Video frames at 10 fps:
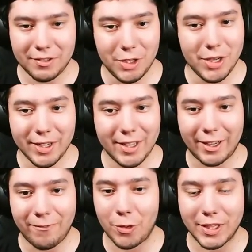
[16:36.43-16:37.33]
you can get
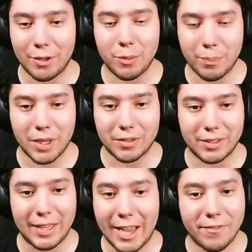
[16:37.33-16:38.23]
like 4,000 bucks
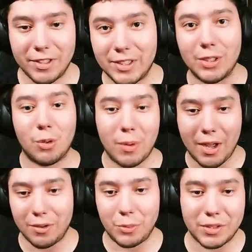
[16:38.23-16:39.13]
like every single
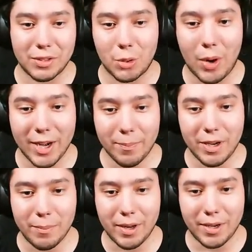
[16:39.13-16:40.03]
round, which is quite a bit
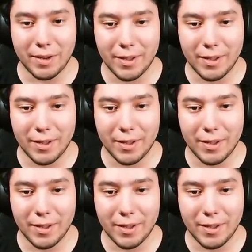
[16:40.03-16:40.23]
of money.